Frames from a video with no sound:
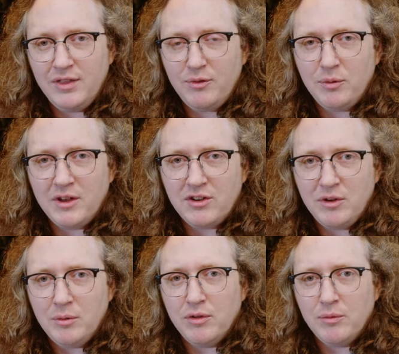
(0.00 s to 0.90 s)
This was
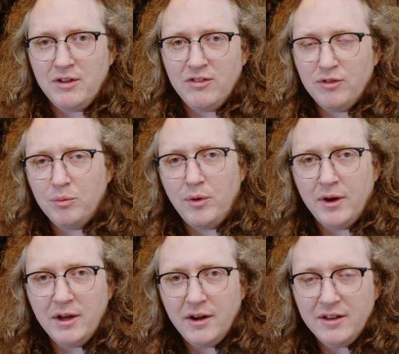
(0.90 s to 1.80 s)
actually one of the reasons
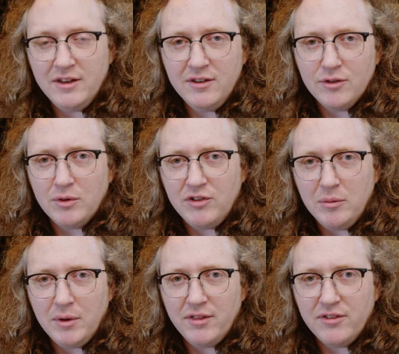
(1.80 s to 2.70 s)
why I didn't
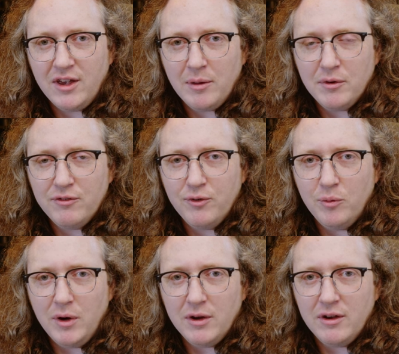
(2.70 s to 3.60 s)
originally buy this camera
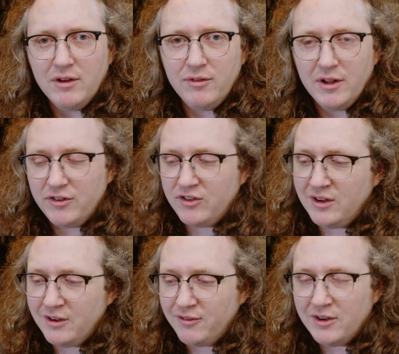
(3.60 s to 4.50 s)
for wildlife last
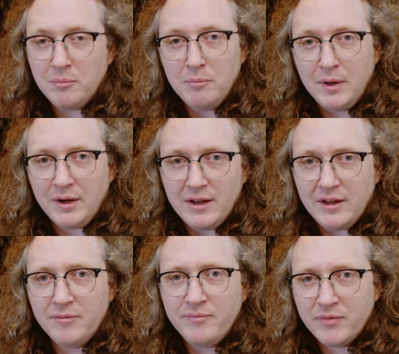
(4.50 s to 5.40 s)
year. I found a bug in
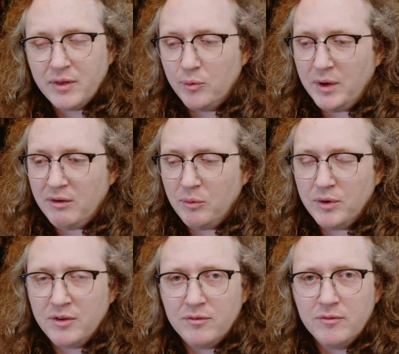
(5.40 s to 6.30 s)
it where it
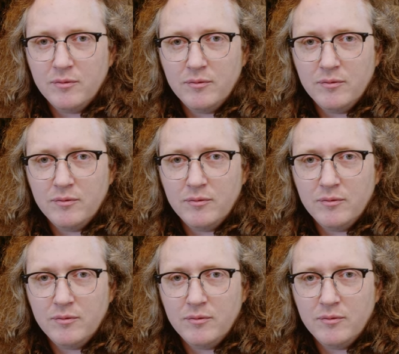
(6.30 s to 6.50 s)
wouldn't